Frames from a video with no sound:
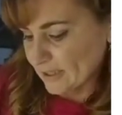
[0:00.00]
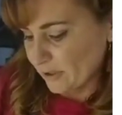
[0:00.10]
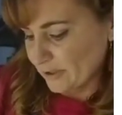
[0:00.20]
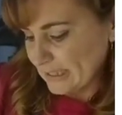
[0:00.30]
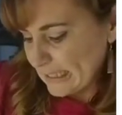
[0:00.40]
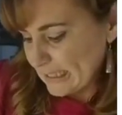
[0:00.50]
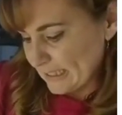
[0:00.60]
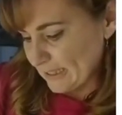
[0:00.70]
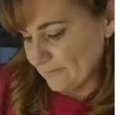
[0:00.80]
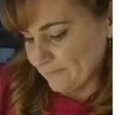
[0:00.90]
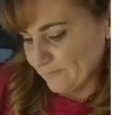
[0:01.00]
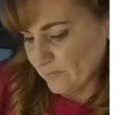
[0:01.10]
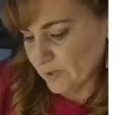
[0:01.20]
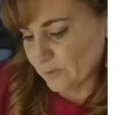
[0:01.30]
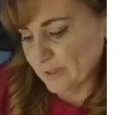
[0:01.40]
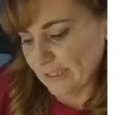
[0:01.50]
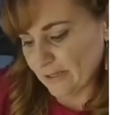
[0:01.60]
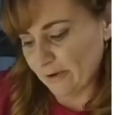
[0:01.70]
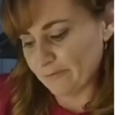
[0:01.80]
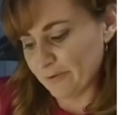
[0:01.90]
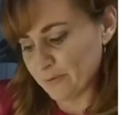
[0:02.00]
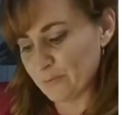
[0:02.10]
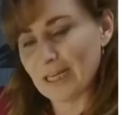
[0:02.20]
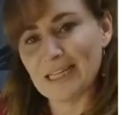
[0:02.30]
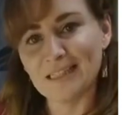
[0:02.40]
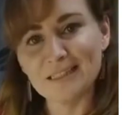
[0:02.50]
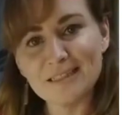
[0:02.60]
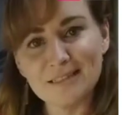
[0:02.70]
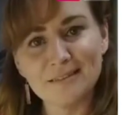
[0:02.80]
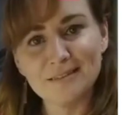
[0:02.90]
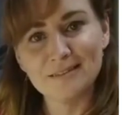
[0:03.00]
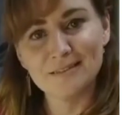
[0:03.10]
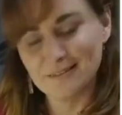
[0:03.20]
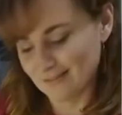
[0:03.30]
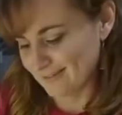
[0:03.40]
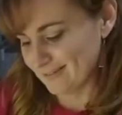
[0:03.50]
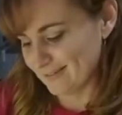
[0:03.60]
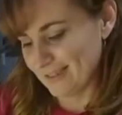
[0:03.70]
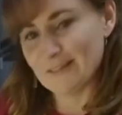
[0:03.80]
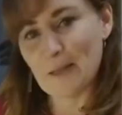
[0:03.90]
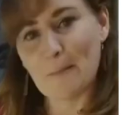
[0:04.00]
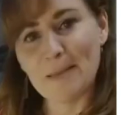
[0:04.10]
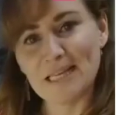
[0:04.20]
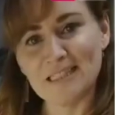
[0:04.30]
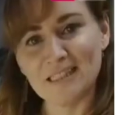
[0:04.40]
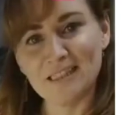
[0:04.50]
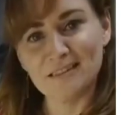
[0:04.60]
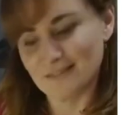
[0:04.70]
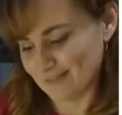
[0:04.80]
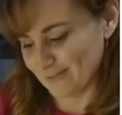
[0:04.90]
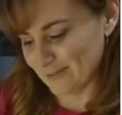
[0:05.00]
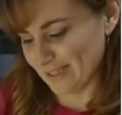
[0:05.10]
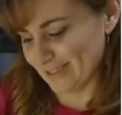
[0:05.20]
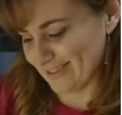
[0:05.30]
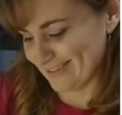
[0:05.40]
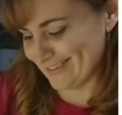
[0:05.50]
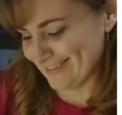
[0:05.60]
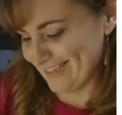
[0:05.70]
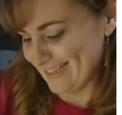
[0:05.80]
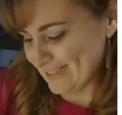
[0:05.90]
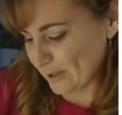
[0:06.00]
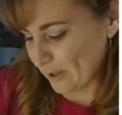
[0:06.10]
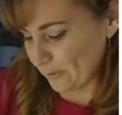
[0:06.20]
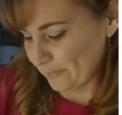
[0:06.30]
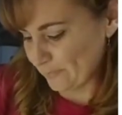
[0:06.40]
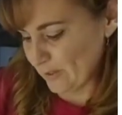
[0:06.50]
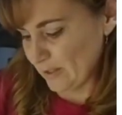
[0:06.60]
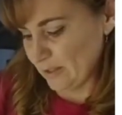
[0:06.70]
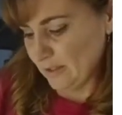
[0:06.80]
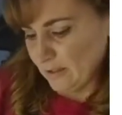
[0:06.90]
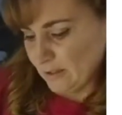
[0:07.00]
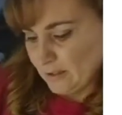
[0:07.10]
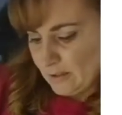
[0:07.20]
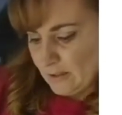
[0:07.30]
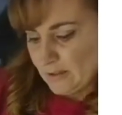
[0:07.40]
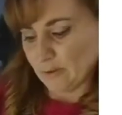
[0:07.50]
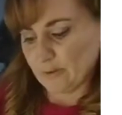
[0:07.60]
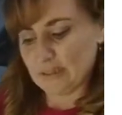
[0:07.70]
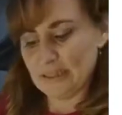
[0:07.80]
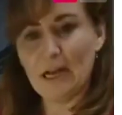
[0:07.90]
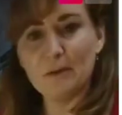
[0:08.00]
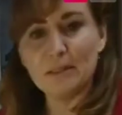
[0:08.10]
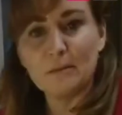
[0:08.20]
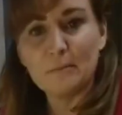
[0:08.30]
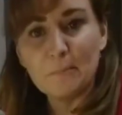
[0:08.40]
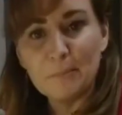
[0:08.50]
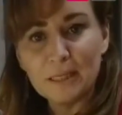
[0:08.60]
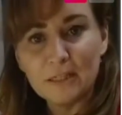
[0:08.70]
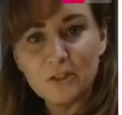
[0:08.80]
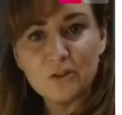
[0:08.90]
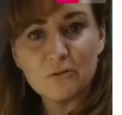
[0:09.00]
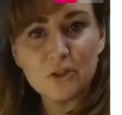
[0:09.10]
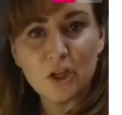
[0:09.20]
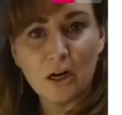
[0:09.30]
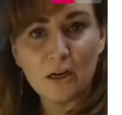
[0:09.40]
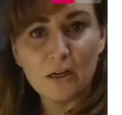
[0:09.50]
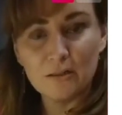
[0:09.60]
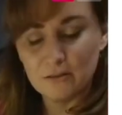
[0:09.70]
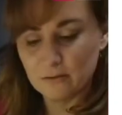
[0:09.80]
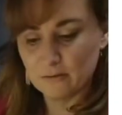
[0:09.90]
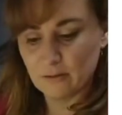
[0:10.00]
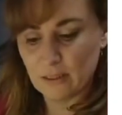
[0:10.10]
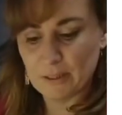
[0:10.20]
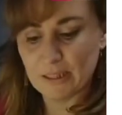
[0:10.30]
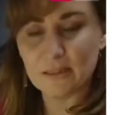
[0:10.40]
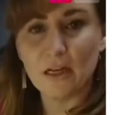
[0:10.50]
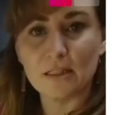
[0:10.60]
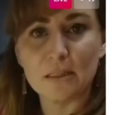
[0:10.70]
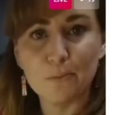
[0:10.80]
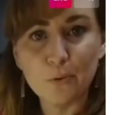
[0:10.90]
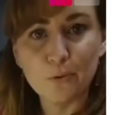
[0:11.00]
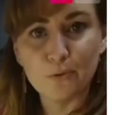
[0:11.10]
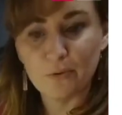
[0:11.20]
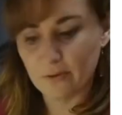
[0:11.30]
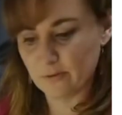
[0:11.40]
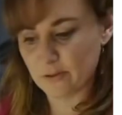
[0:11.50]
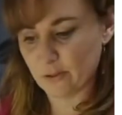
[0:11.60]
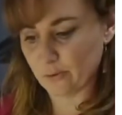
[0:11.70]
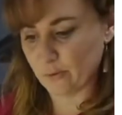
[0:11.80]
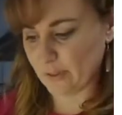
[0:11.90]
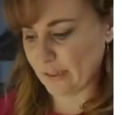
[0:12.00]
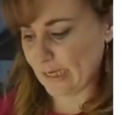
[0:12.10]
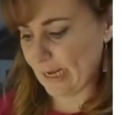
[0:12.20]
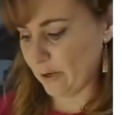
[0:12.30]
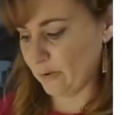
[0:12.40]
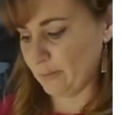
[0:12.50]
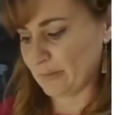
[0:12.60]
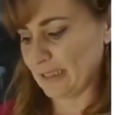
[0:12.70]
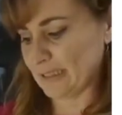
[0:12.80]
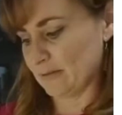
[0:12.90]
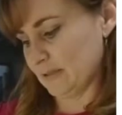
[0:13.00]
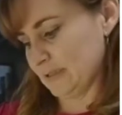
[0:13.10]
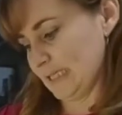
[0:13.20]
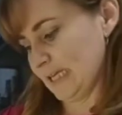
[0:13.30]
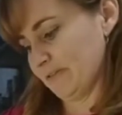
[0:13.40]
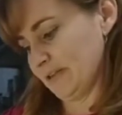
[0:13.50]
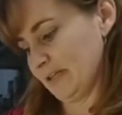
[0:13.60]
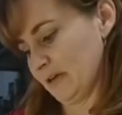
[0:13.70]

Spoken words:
see how it's a big chunk, but it's not smooth. So now I'm going to take everything off my spatula, or most of it. You don't want to put this down the drain, because it'll clog your drain.